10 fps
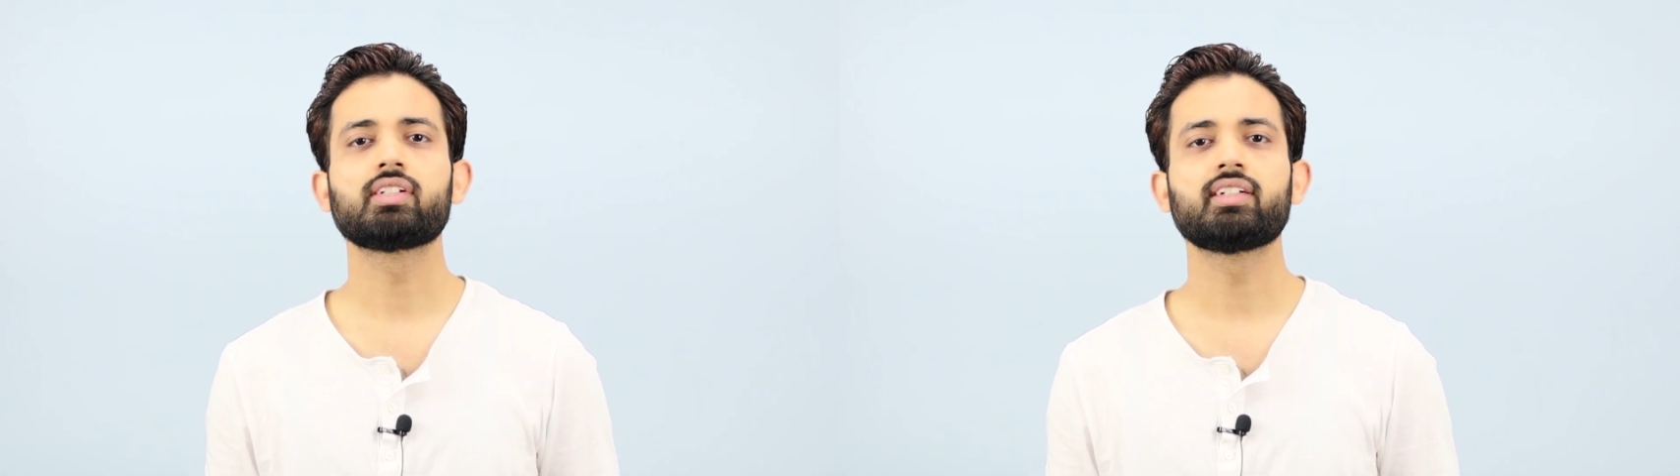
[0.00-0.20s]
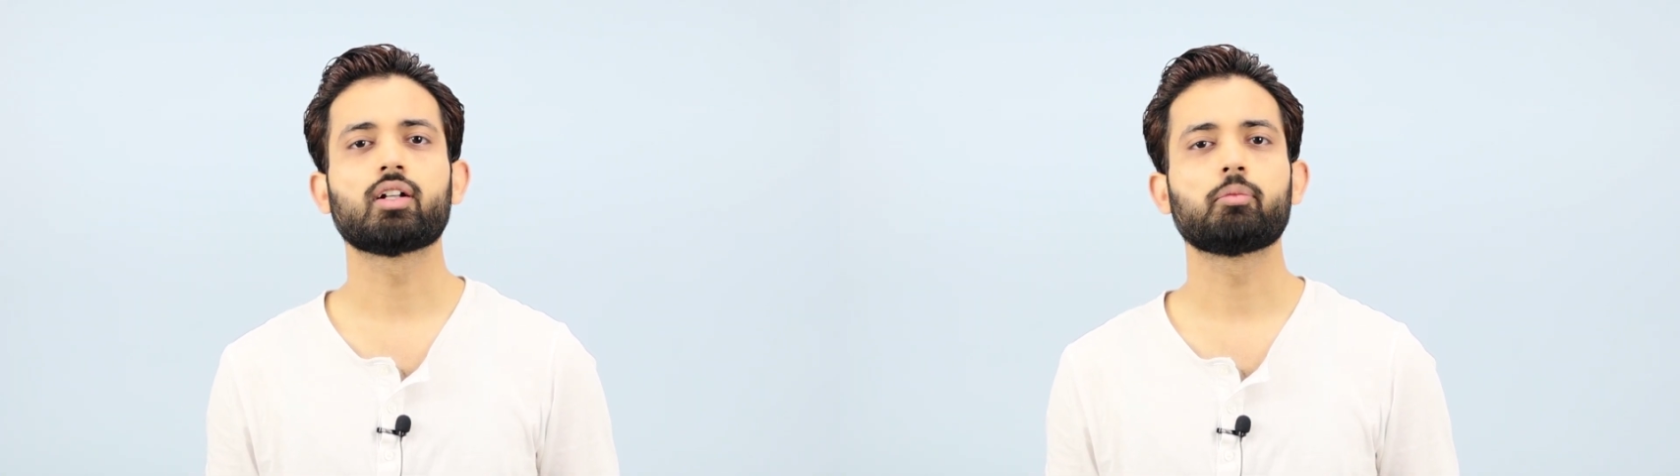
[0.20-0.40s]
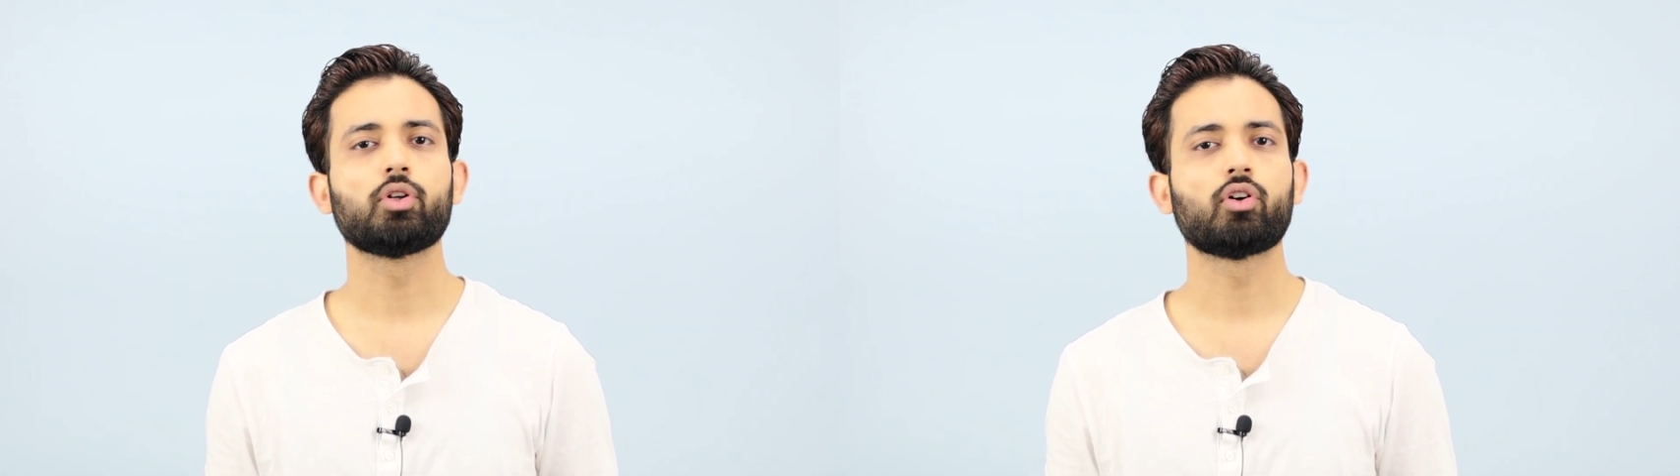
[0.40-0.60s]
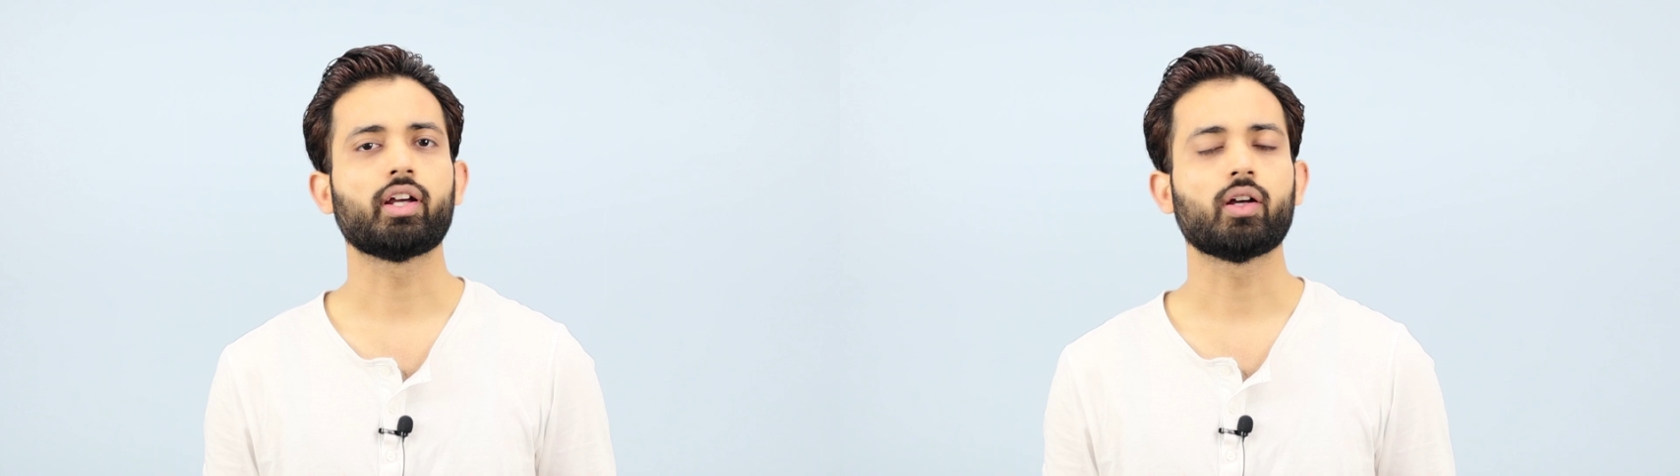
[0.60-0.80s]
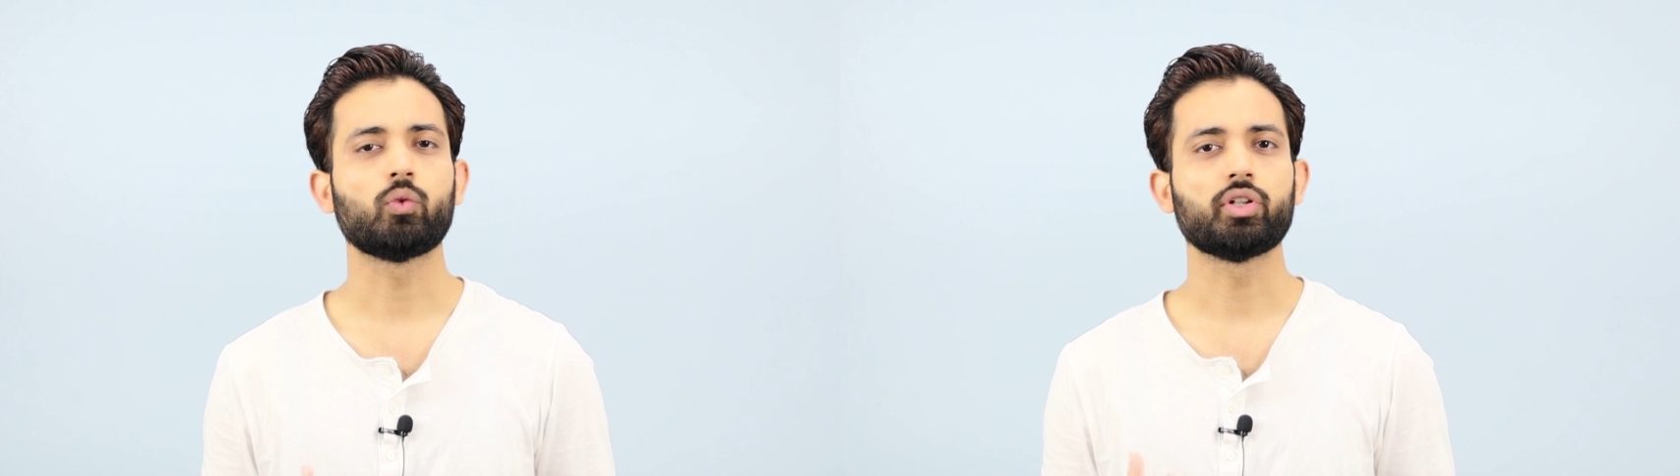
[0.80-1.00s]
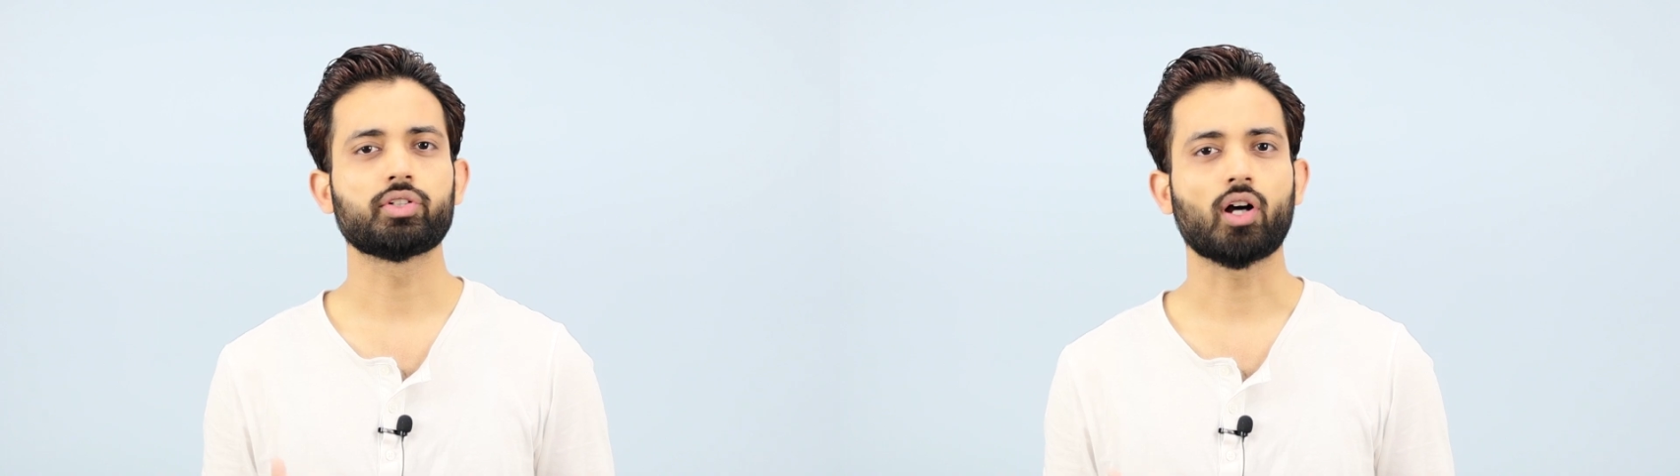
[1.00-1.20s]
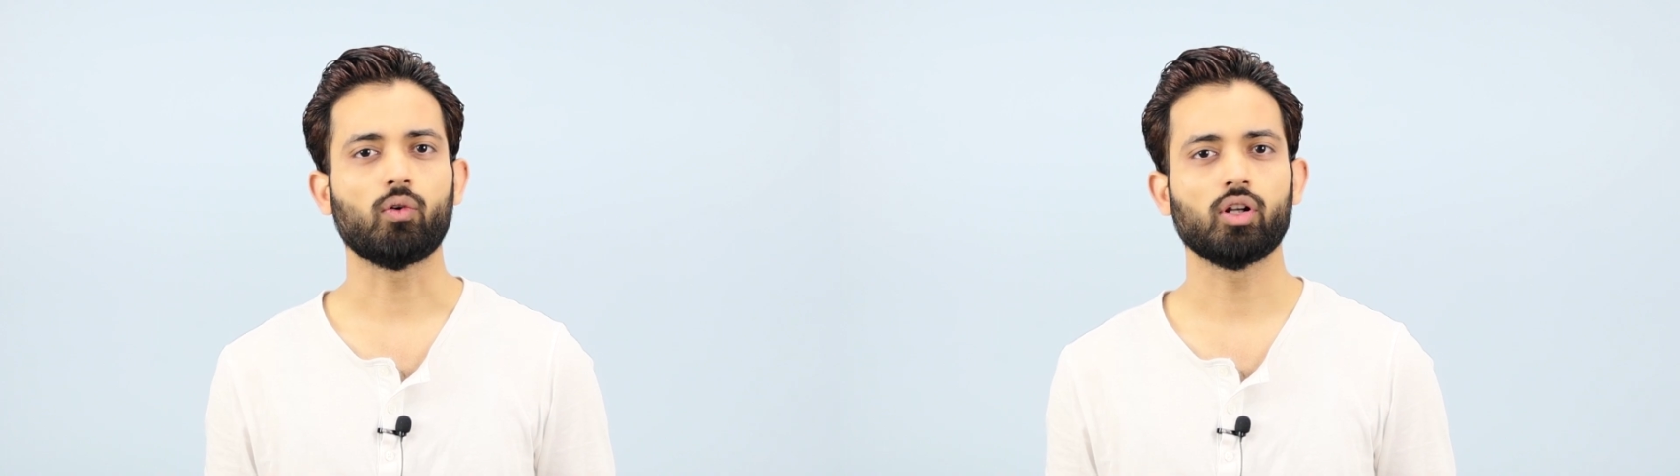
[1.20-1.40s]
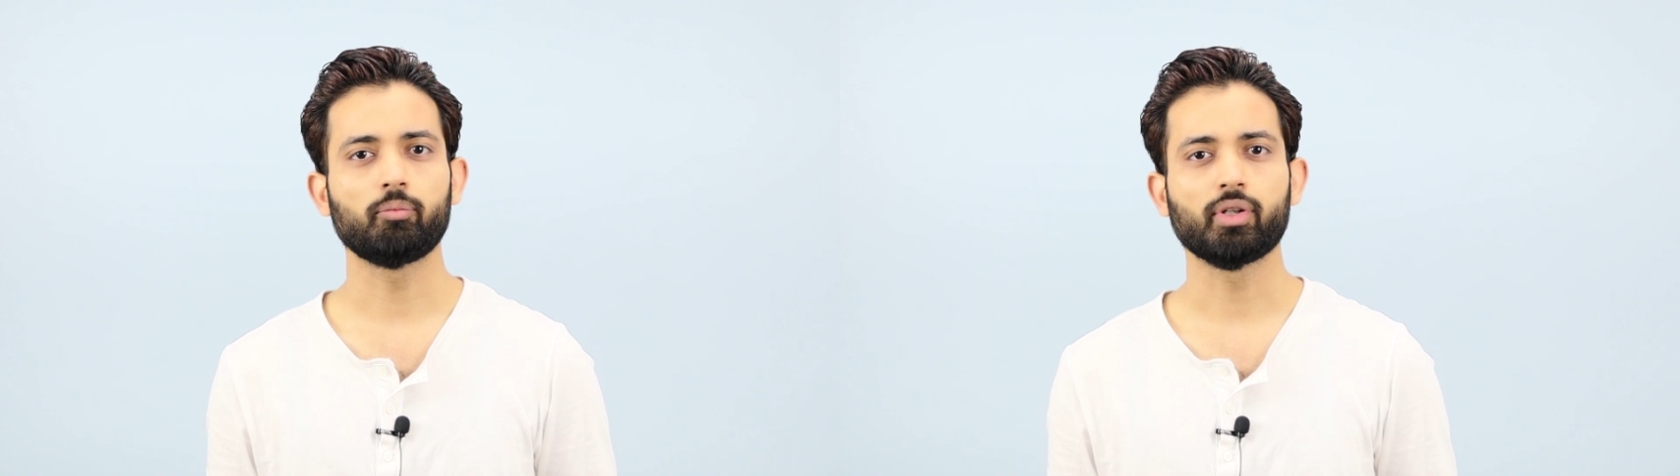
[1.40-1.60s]
rub your hair with
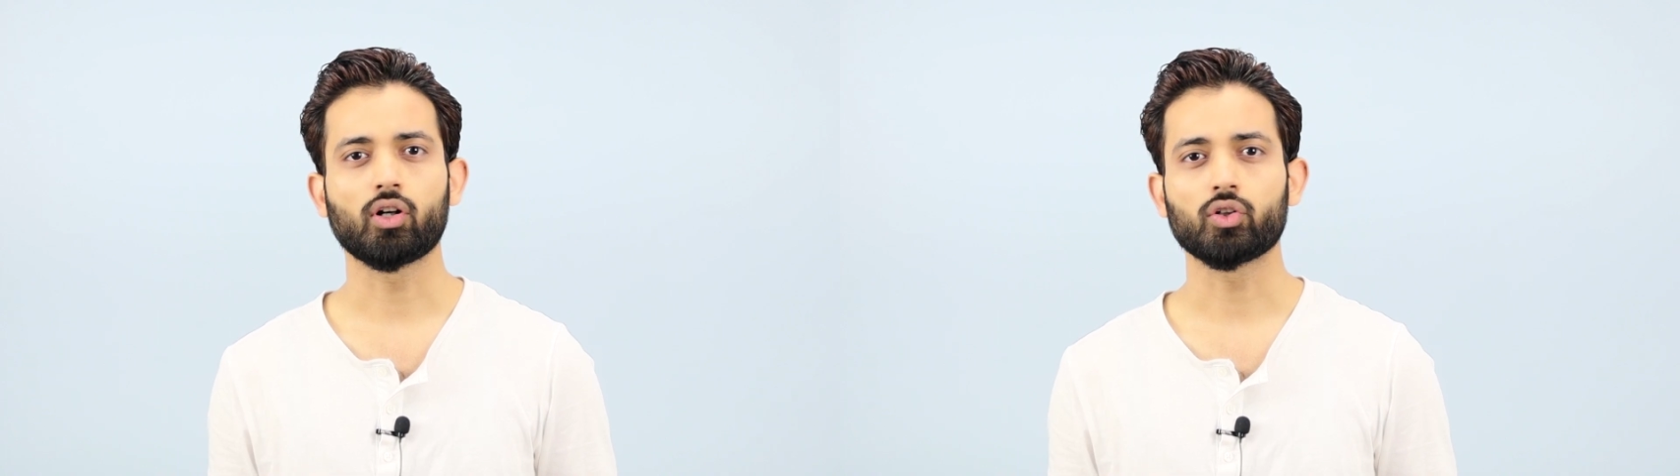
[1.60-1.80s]
towel because